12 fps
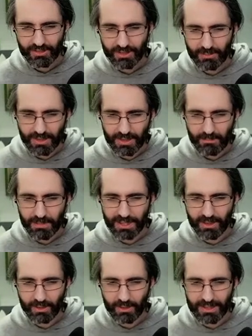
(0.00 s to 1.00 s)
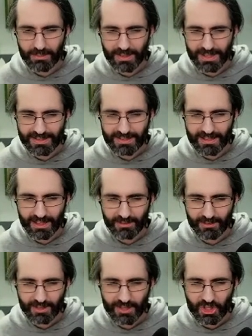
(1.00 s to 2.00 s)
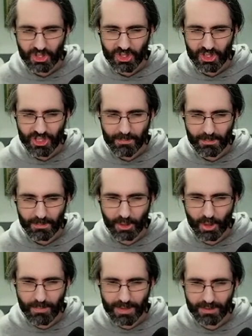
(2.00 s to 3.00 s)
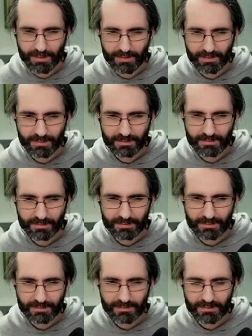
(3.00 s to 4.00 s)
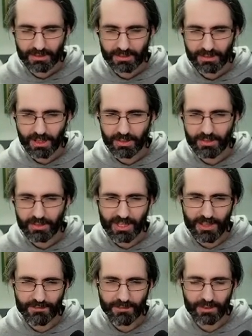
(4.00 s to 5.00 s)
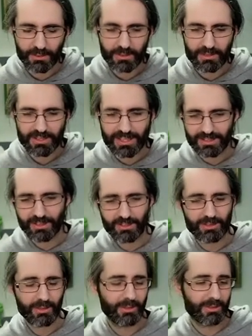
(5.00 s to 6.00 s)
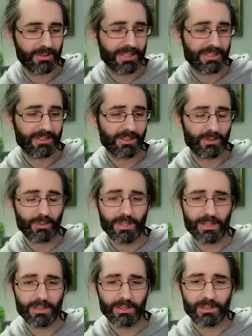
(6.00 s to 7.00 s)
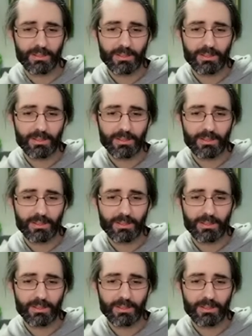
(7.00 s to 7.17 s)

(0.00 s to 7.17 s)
something big already myself. Ship Broman. 100k followers. That's not so that's not too little.